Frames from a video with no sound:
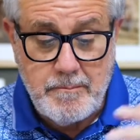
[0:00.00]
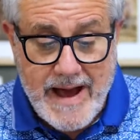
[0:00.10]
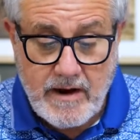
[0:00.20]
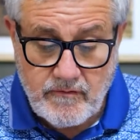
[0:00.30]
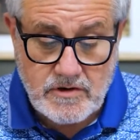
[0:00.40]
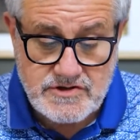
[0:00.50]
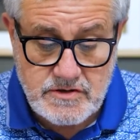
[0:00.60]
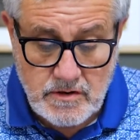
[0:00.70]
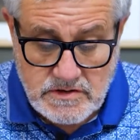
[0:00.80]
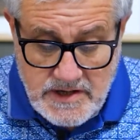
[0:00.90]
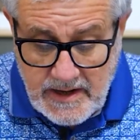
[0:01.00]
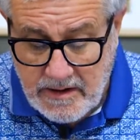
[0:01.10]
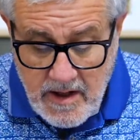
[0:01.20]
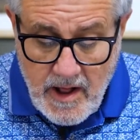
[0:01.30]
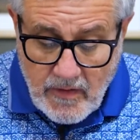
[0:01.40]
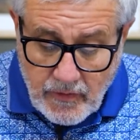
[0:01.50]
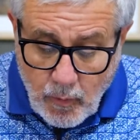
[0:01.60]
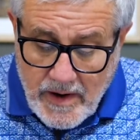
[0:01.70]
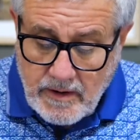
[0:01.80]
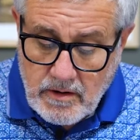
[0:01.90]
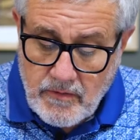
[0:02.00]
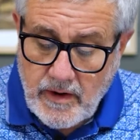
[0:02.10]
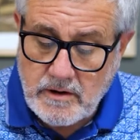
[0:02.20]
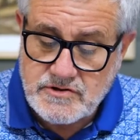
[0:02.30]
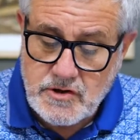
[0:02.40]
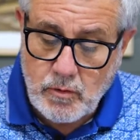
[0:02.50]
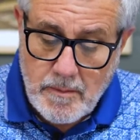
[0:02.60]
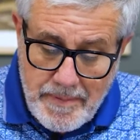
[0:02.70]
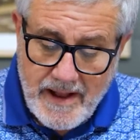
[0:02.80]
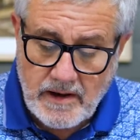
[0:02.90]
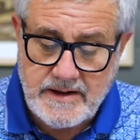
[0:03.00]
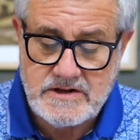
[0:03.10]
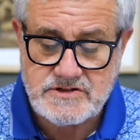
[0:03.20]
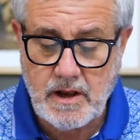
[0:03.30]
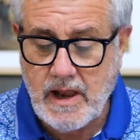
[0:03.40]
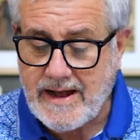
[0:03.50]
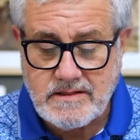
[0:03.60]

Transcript: Back verse 13. The wicked are those who rebel against the light.